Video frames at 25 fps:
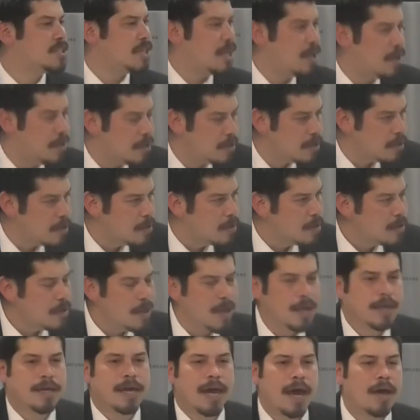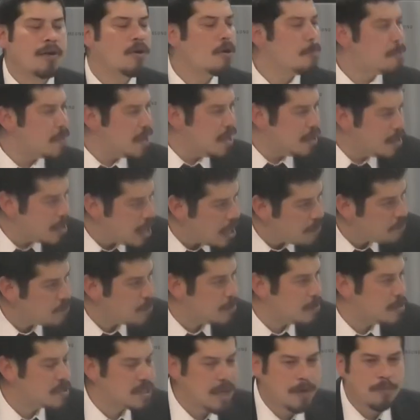10, it cannot be
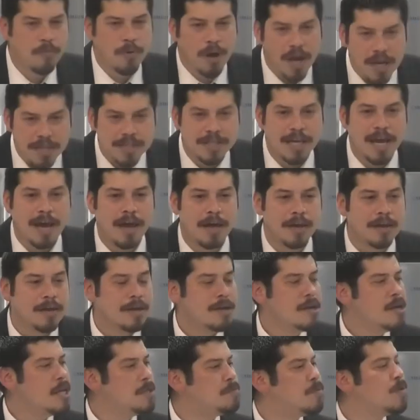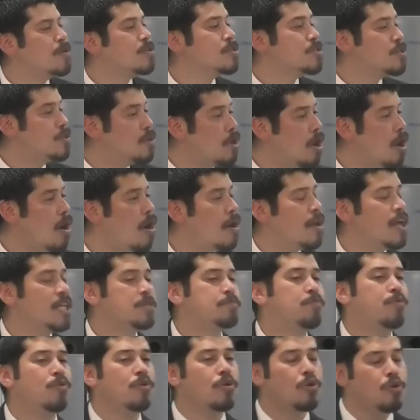11. Say, why is that? It's because God
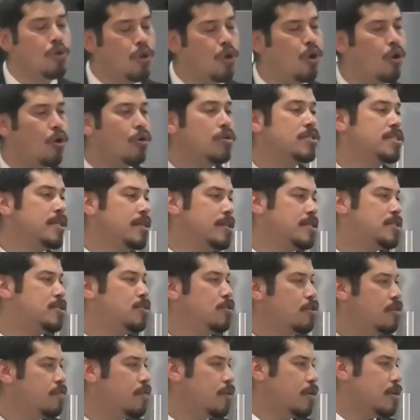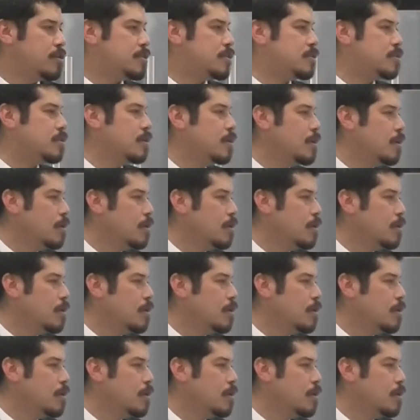has put laws in this universe.